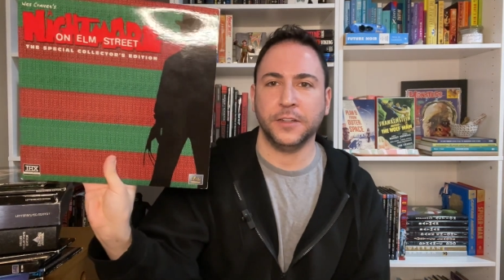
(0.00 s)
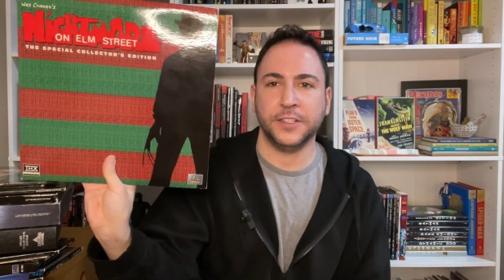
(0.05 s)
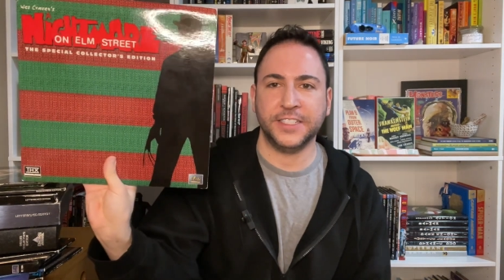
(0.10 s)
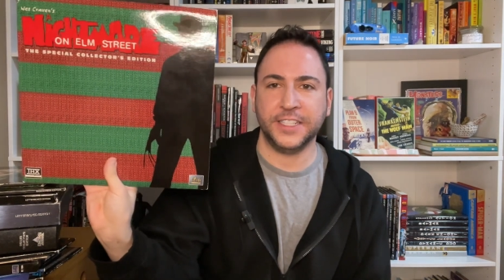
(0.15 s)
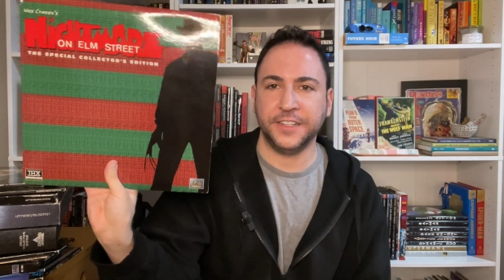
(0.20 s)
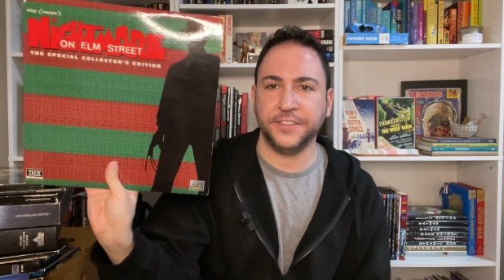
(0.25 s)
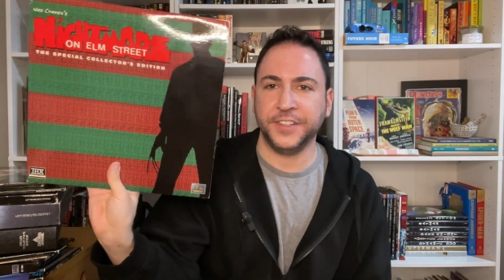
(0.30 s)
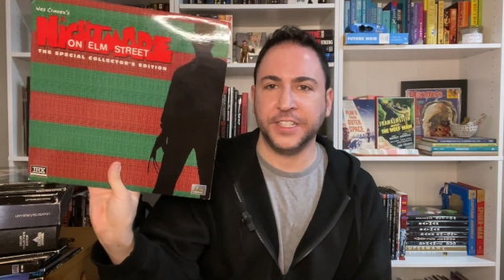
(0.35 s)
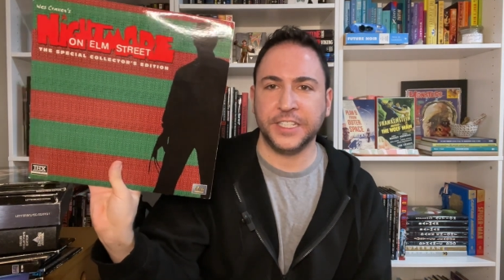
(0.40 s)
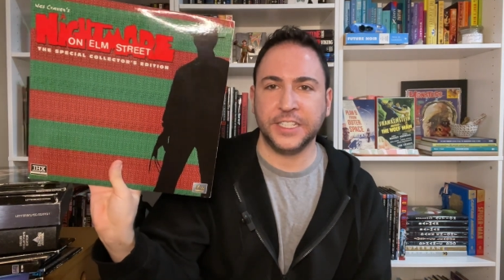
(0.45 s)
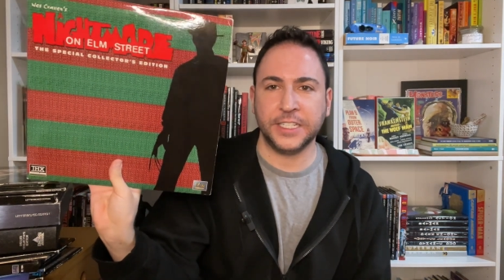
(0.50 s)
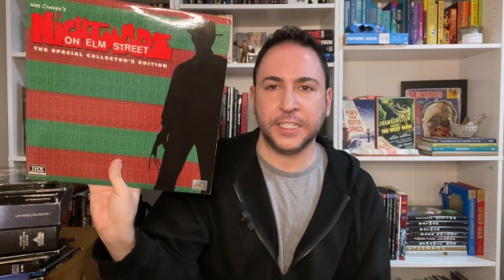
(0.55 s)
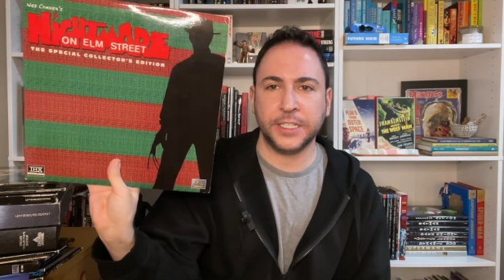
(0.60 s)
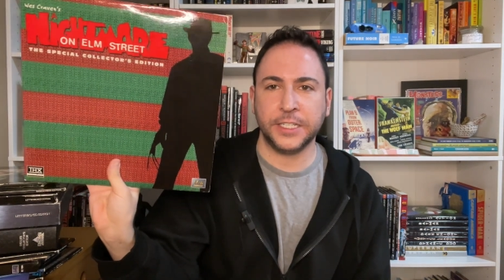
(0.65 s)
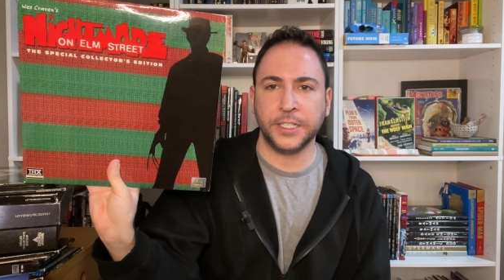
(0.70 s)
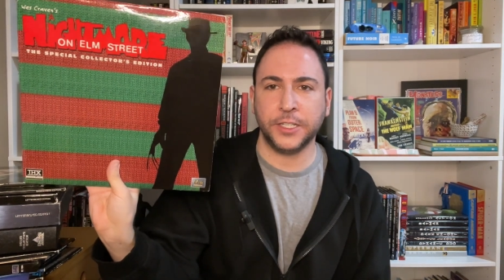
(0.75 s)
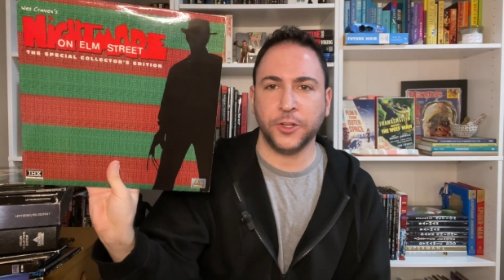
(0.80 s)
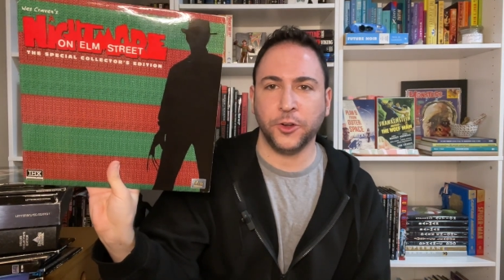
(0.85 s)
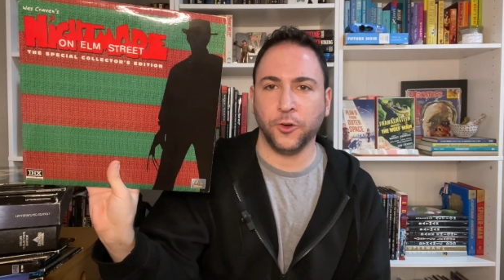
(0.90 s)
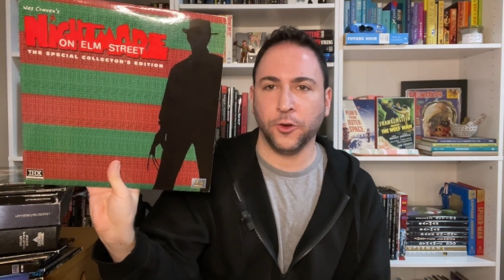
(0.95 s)

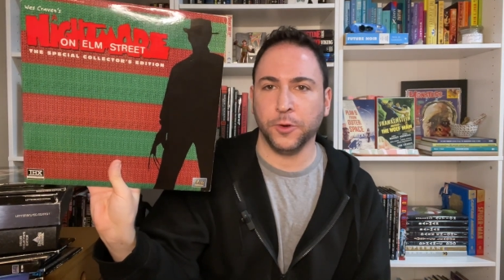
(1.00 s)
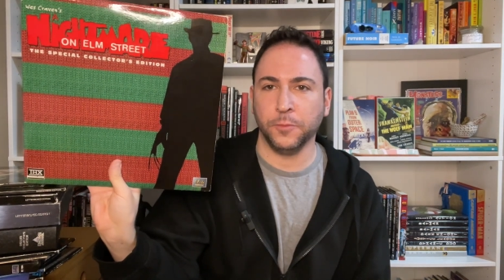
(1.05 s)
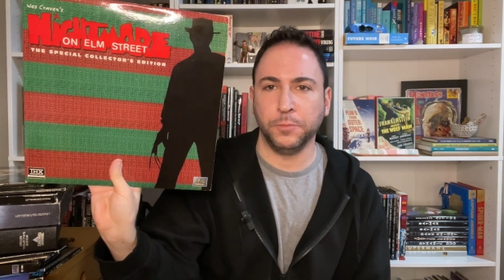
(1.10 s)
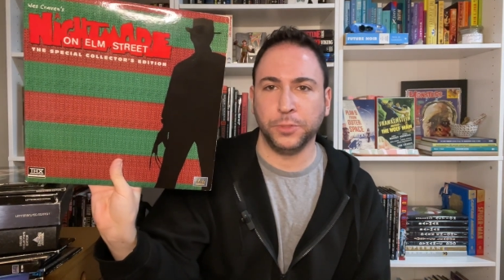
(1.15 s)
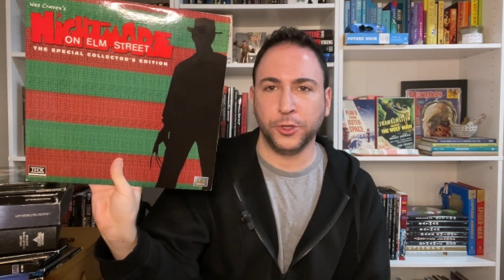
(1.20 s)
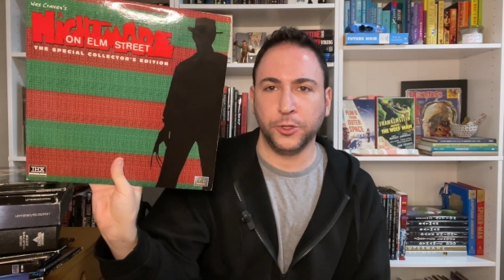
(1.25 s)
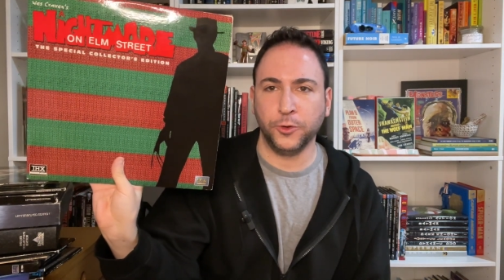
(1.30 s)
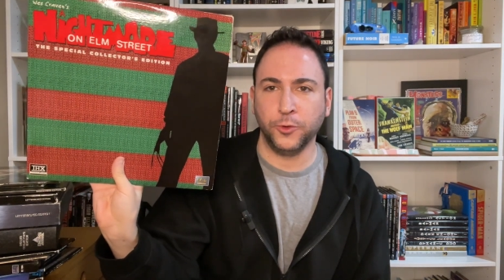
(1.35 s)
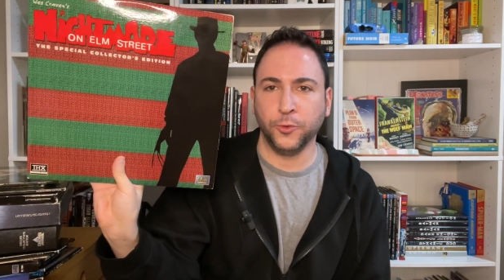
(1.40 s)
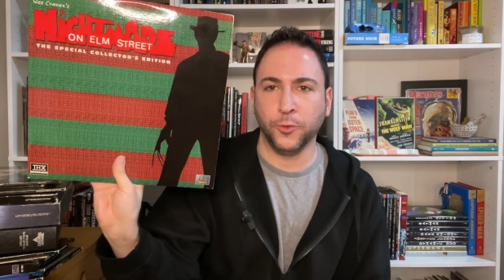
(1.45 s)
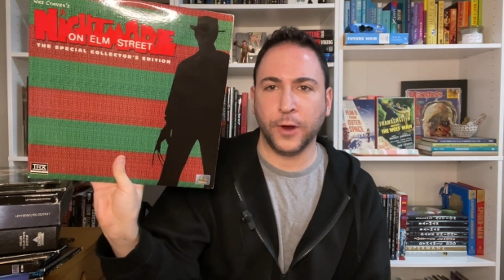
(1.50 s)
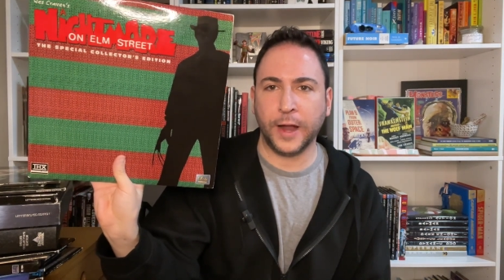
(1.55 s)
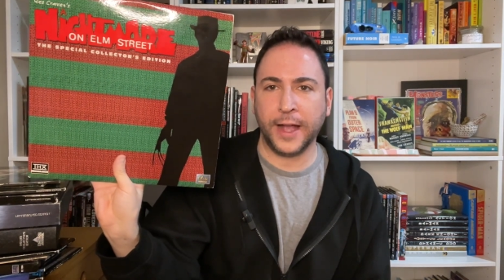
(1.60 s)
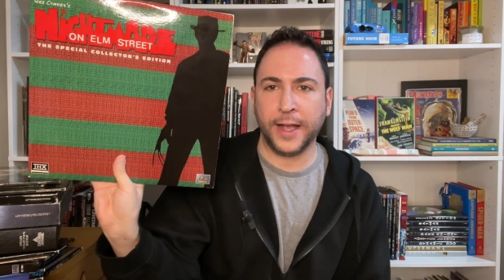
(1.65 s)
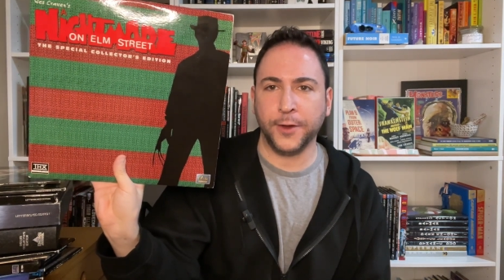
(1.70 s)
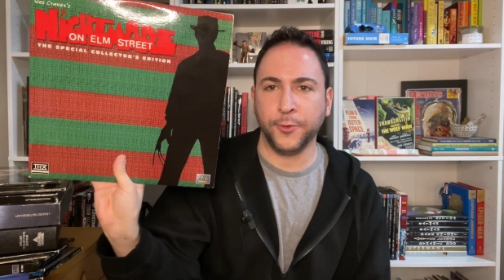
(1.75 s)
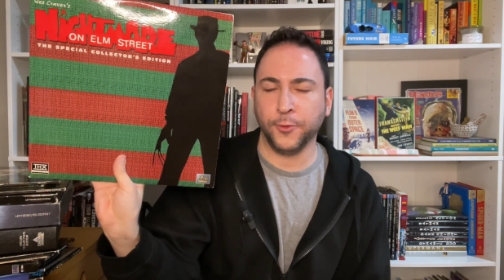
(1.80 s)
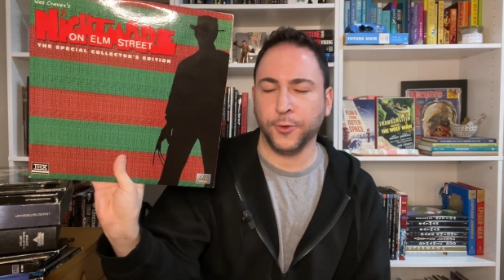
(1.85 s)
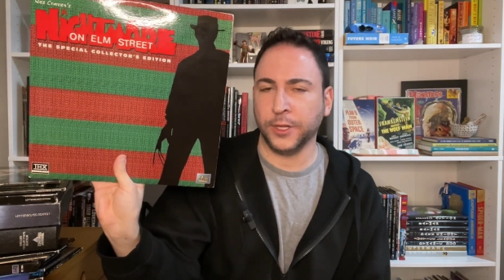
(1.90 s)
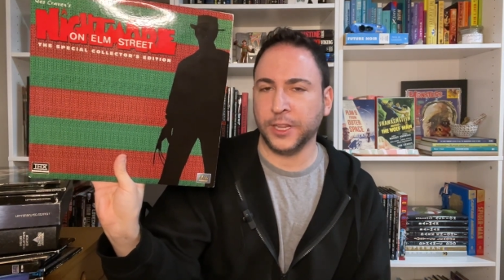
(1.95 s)
DVD or
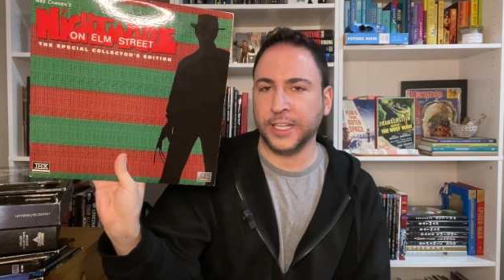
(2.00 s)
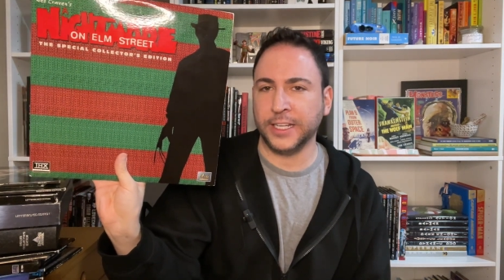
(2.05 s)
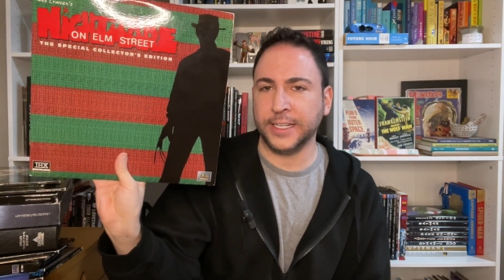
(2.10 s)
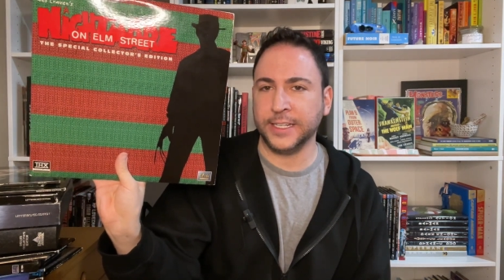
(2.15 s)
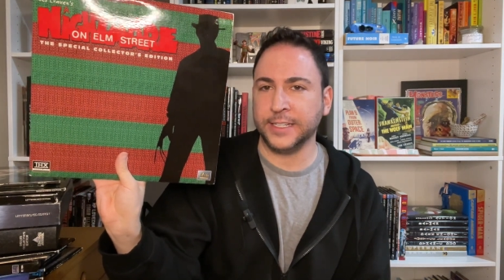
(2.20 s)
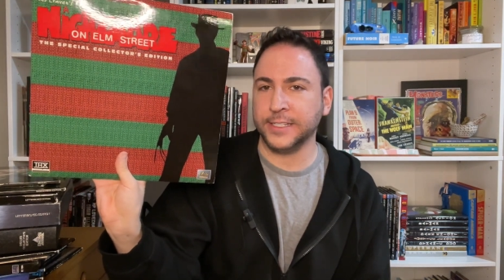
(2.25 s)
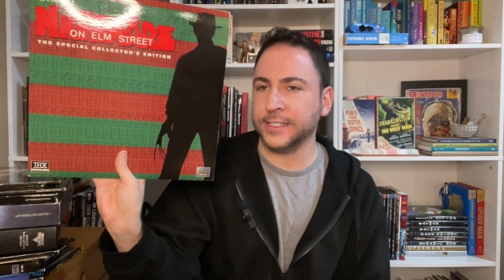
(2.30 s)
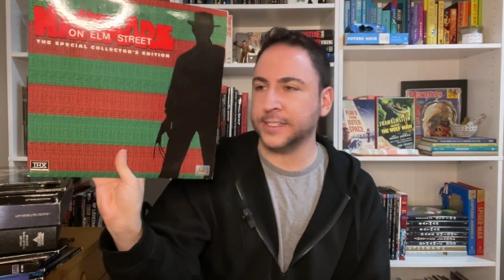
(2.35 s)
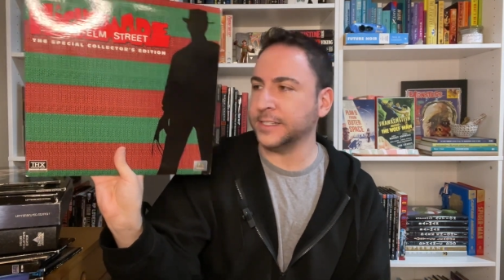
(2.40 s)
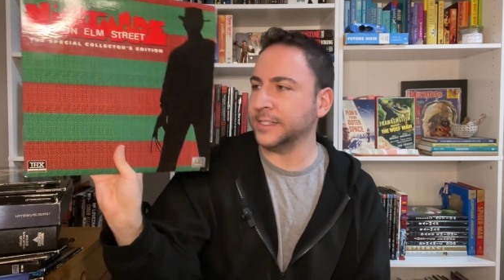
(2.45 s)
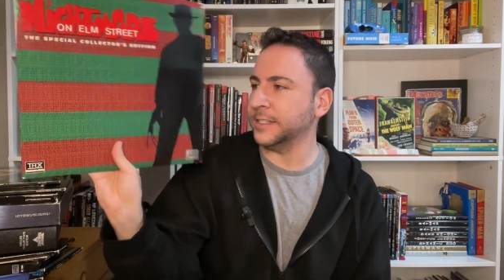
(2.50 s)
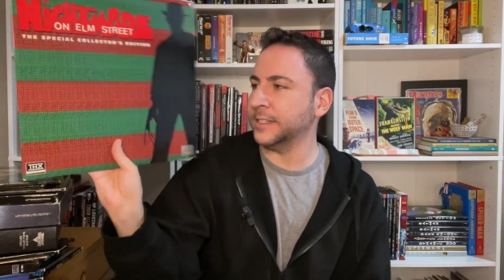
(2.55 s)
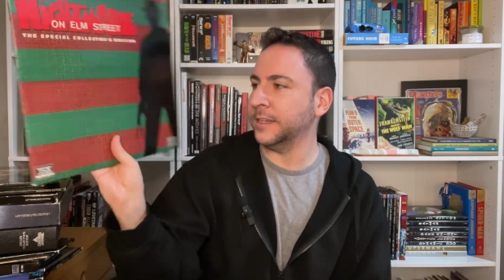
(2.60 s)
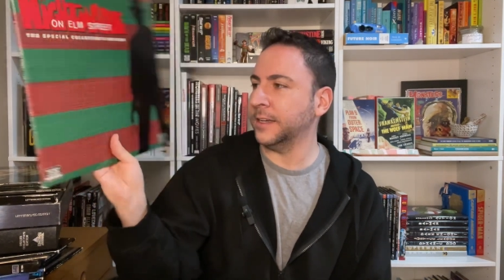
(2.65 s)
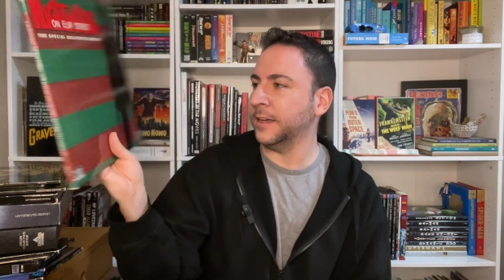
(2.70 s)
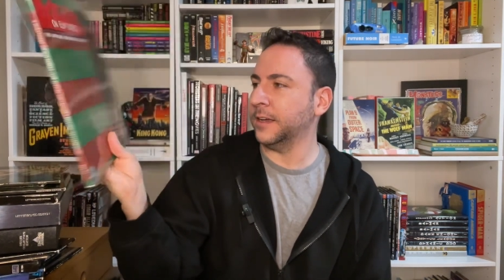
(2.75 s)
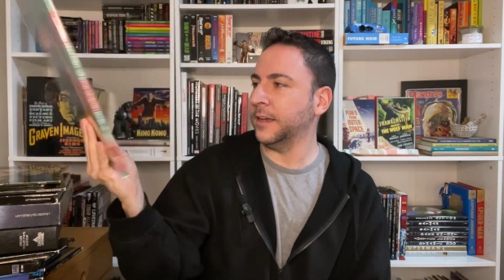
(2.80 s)
Blu-ray release.